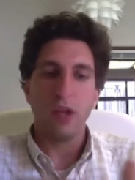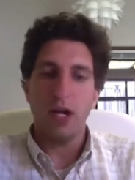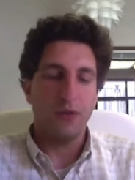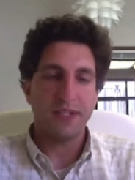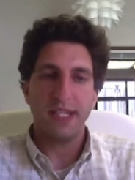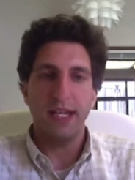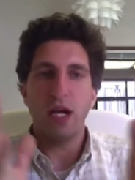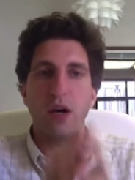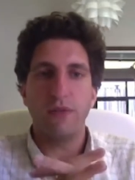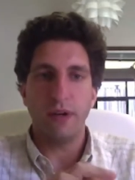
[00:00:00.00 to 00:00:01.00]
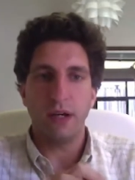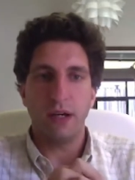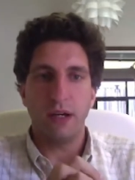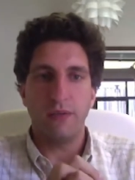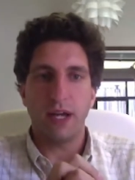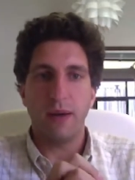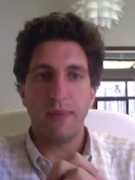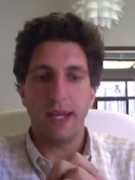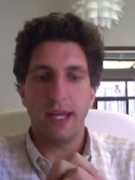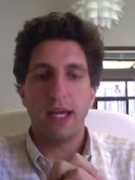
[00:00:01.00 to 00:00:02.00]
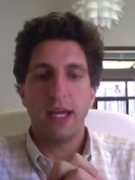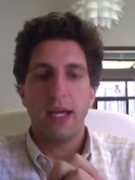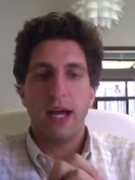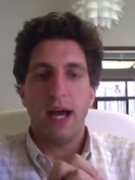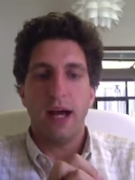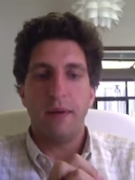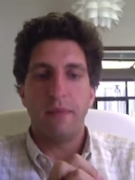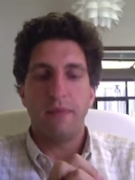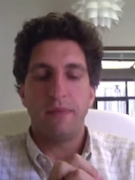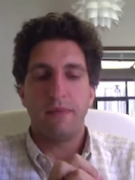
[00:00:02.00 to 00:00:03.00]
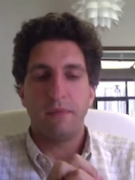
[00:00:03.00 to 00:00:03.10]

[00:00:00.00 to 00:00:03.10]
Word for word: you know, the CEO of a company, but